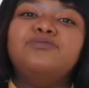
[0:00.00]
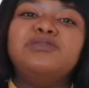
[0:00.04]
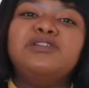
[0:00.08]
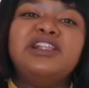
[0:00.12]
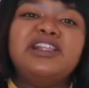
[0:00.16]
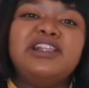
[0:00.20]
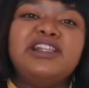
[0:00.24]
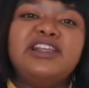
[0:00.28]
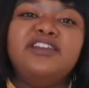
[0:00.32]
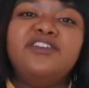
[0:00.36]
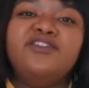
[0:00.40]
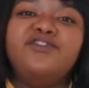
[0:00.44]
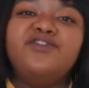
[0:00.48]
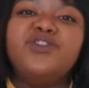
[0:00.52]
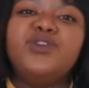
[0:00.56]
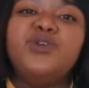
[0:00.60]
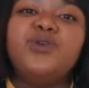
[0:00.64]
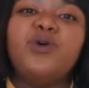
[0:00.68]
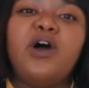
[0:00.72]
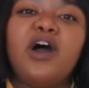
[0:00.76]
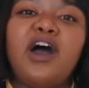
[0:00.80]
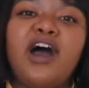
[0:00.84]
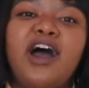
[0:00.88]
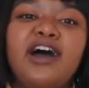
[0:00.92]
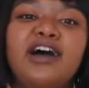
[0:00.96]
you believe
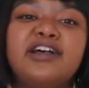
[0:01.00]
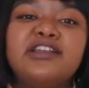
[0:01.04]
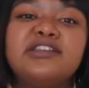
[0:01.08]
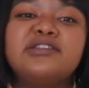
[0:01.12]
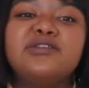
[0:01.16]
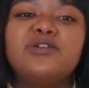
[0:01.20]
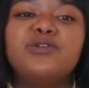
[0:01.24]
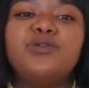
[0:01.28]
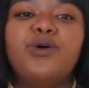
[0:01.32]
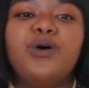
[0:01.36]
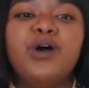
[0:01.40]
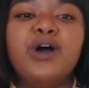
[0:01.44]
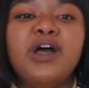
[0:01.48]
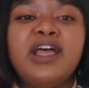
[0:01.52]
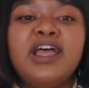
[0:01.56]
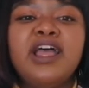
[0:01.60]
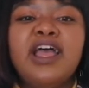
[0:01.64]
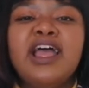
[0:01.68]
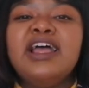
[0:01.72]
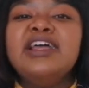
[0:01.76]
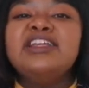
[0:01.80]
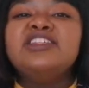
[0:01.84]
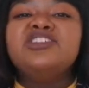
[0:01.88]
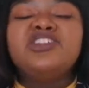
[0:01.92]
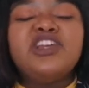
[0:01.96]
you are. So
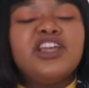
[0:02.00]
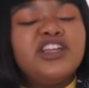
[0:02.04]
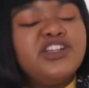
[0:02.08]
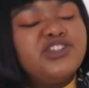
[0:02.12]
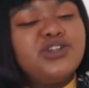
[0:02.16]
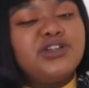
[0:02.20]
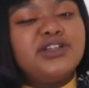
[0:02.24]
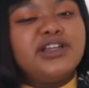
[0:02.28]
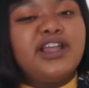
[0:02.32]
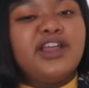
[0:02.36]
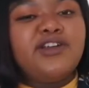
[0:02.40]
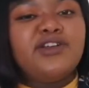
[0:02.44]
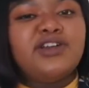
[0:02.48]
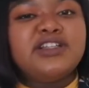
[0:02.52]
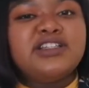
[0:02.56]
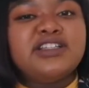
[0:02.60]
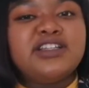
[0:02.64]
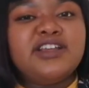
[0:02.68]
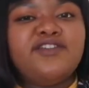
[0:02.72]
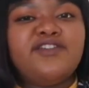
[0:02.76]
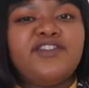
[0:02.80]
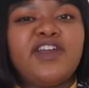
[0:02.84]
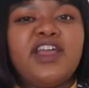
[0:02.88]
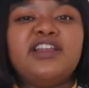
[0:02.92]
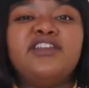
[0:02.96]
change your
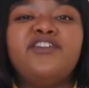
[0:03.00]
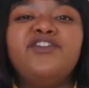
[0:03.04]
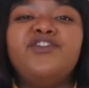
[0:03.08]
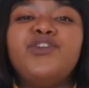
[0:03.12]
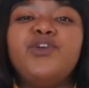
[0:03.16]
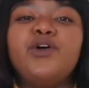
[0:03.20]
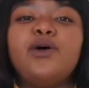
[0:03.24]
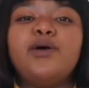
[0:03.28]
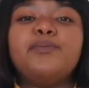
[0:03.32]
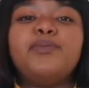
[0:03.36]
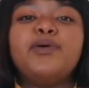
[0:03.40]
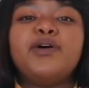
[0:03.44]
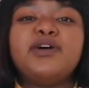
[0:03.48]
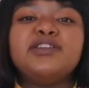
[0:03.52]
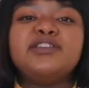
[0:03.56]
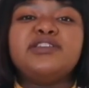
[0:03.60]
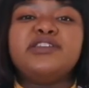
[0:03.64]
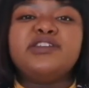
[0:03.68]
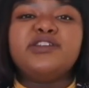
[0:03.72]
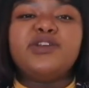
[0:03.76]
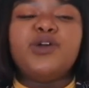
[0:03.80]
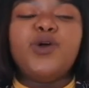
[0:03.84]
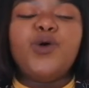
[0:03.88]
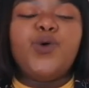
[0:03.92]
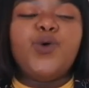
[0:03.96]
narrative. And if you're a
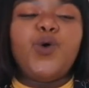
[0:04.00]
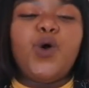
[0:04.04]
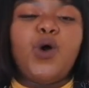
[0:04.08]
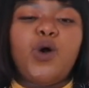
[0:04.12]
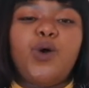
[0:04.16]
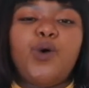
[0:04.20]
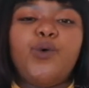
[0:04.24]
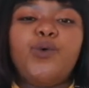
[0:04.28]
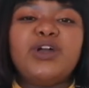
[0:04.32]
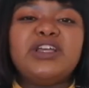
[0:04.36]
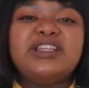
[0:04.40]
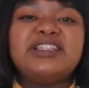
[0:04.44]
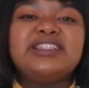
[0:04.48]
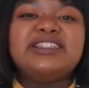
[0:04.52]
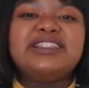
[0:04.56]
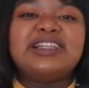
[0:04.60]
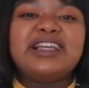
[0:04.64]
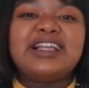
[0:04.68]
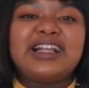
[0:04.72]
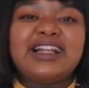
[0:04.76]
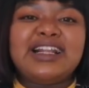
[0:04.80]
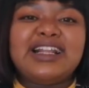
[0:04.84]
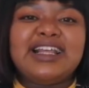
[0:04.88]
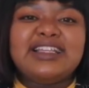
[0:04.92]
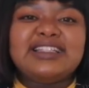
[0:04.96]
person who always
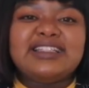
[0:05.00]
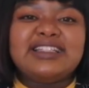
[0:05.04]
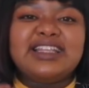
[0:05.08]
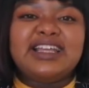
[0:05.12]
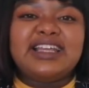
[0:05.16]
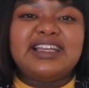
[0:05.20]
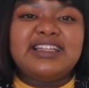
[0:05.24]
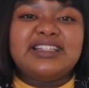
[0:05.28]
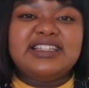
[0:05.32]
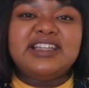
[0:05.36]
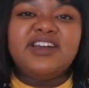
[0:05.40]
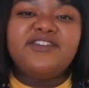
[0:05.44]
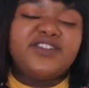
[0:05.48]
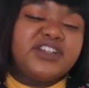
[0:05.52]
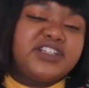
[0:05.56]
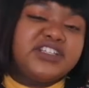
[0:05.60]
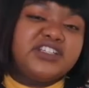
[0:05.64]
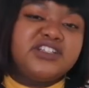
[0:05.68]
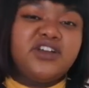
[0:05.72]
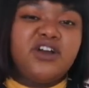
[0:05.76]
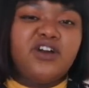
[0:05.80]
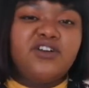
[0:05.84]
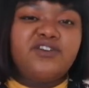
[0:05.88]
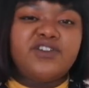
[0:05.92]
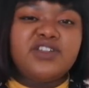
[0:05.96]
declares
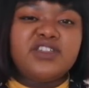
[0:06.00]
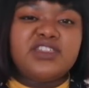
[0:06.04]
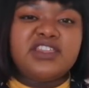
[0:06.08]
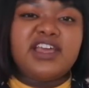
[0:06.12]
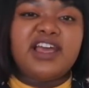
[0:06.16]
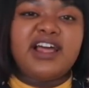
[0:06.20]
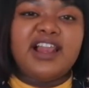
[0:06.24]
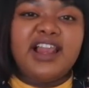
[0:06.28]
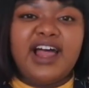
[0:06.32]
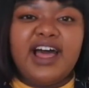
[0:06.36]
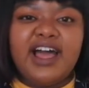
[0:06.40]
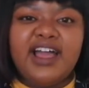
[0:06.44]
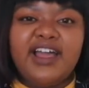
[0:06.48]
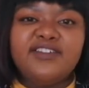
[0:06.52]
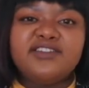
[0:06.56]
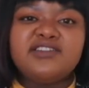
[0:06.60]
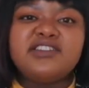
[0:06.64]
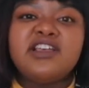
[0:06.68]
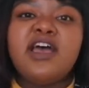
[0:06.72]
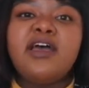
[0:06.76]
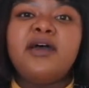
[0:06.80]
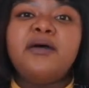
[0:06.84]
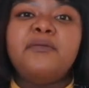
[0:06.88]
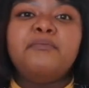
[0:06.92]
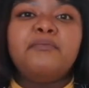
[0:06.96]
negativity over their
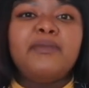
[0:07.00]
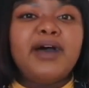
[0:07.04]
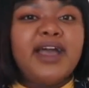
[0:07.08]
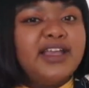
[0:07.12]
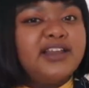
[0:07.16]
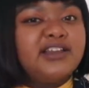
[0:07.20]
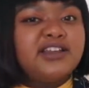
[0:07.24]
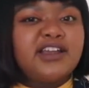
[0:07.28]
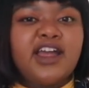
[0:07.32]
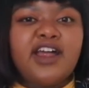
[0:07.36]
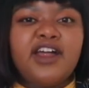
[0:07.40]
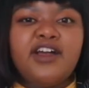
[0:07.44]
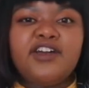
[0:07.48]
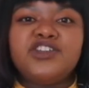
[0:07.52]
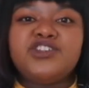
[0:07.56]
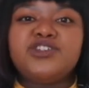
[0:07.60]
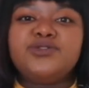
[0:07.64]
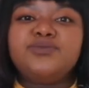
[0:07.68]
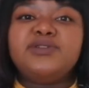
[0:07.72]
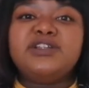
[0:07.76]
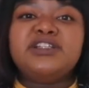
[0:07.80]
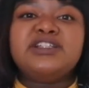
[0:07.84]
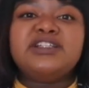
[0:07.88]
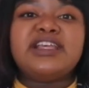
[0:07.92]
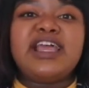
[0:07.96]
lives, my
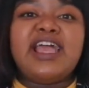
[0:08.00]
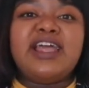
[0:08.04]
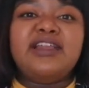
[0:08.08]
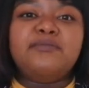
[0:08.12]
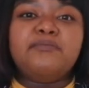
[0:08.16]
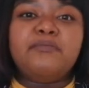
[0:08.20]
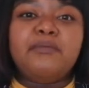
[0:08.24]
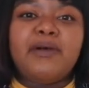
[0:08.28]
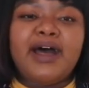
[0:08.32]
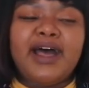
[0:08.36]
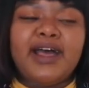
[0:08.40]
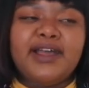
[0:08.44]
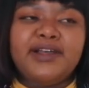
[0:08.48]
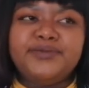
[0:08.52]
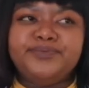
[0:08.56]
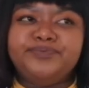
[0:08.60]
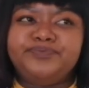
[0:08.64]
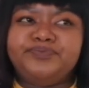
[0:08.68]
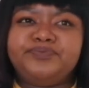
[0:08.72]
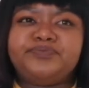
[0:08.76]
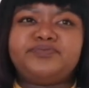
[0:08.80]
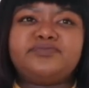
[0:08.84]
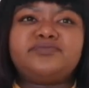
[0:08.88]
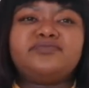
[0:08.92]
encouragement and my